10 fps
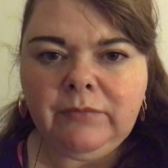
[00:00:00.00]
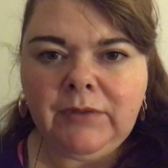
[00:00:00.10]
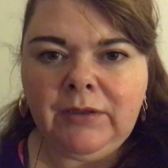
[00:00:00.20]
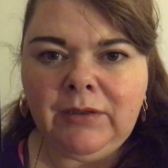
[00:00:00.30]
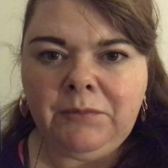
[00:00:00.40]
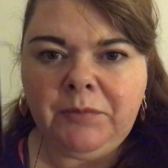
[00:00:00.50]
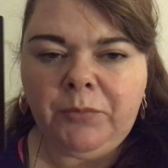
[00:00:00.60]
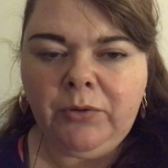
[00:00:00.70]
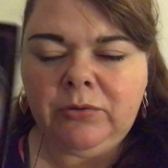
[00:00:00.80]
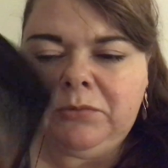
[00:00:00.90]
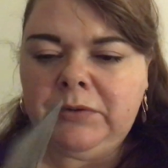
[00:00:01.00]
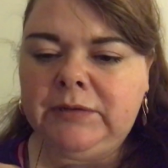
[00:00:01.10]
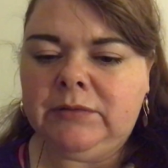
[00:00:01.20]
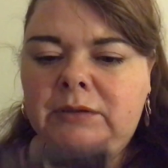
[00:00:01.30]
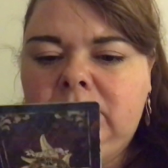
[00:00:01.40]
You've broken up
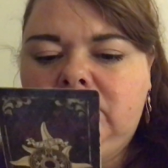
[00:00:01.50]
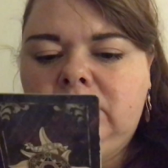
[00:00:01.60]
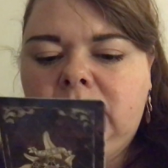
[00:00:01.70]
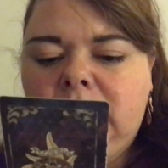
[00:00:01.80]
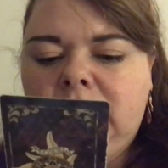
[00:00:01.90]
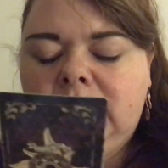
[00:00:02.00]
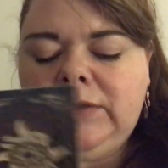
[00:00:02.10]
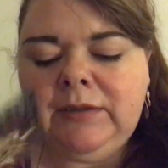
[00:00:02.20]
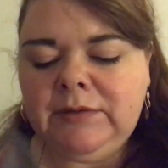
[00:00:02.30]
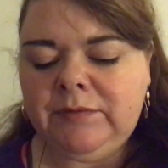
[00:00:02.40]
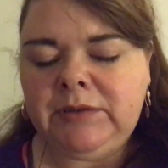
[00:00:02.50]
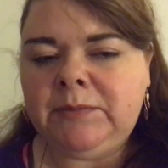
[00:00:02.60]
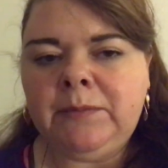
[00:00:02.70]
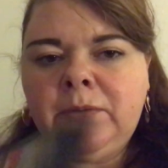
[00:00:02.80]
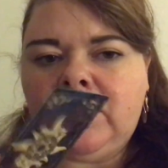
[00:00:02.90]
recently. It's like as if these
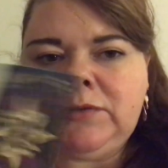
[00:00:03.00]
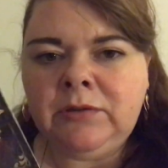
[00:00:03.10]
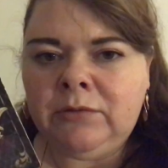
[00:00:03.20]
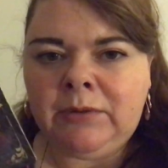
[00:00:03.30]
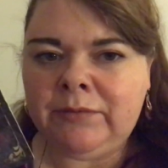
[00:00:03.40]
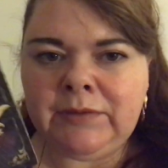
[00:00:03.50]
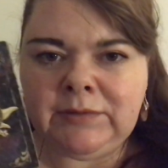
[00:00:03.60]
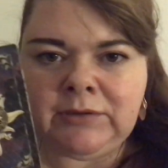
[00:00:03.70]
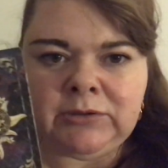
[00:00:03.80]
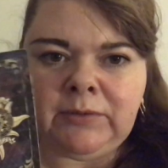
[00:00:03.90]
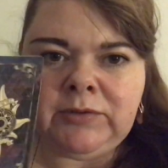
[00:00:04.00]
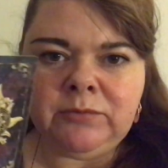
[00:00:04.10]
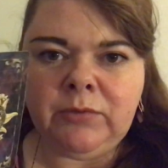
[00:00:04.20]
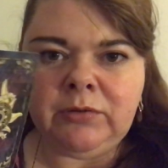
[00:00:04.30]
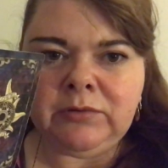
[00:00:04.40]
people got to you, or whatever the
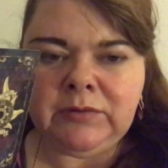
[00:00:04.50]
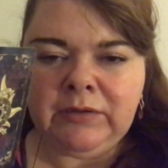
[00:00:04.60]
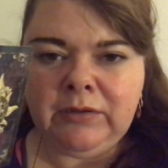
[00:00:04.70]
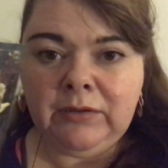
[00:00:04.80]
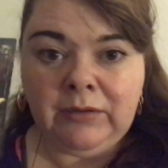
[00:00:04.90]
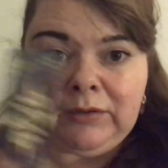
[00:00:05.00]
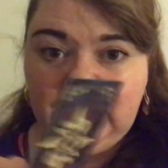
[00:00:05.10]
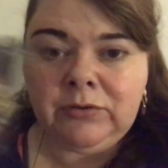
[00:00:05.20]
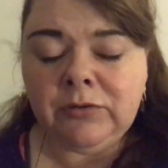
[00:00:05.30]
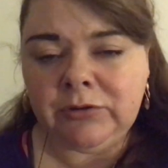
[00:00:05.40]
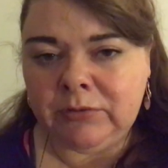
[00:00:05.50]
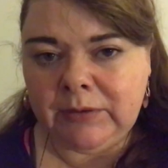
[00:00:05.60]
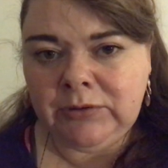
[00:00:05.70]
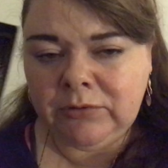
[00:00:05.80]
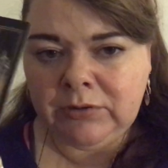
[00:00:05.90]
situation was, and you called it
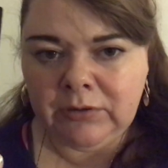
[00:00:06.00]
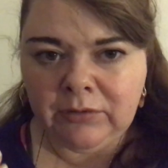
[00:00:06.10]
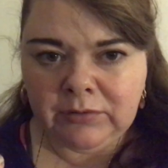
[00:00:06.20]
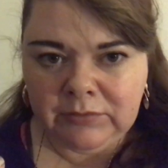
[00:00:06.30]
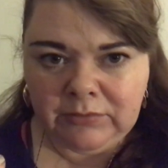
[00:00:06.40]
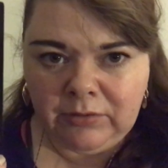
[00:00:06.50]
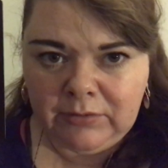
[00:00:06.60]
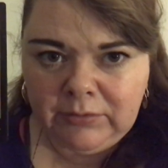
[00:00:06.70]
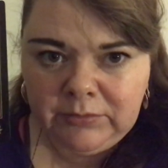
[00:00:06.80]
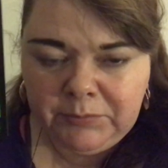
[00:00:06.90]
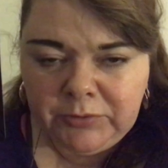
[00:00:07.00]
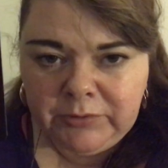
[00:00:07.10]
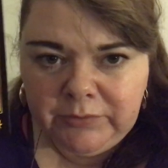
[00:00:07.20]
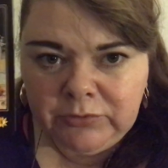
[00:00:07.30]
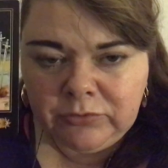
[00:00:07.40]
quits. You cut your losses and got out. The two
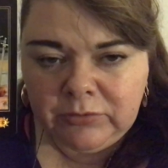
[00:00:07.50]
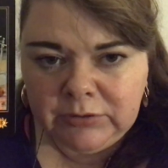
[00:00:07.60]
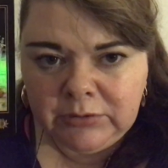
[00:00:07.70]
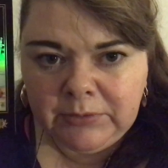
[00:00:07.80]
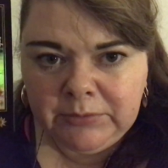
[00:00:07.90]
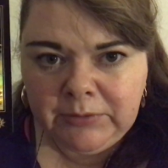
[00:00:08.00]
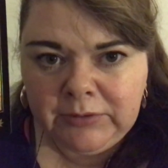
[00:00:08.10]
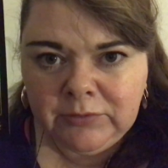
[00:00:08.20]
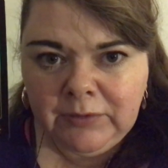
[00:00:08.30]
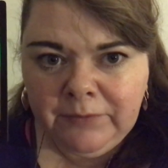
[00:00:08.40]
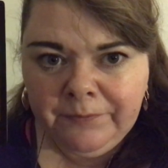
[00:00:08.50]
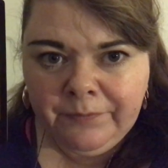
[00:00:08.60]
of you just called it quits with each other.